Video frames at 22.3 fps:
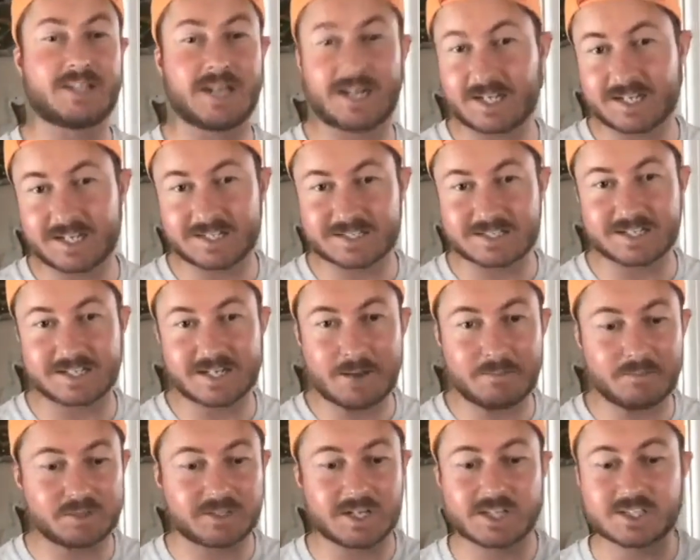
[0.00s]
going to get to
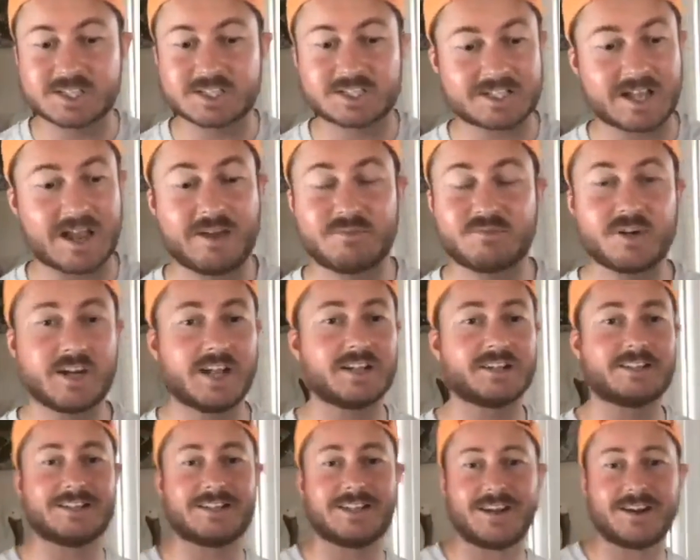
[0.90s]
double digits every
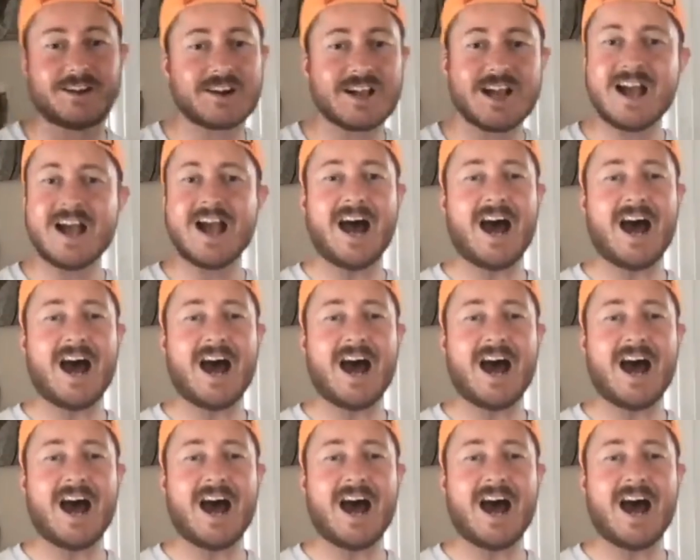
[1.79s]
other year.